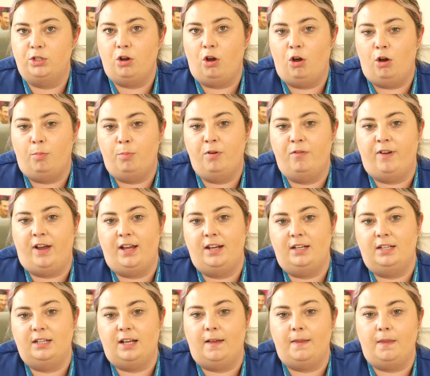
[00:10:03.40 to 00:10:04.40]
which are
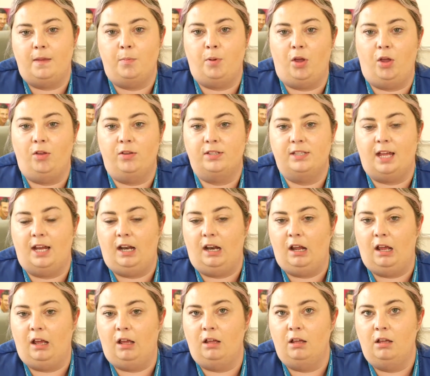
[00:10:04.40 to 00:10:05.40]
provided at the birth
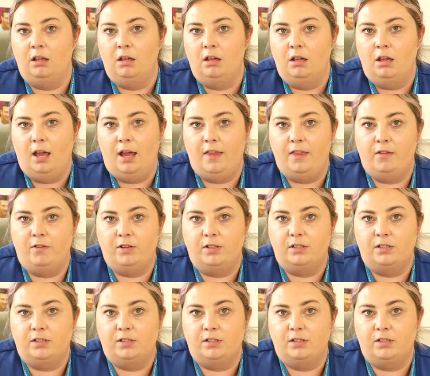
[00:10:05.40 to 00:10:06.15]
centre. And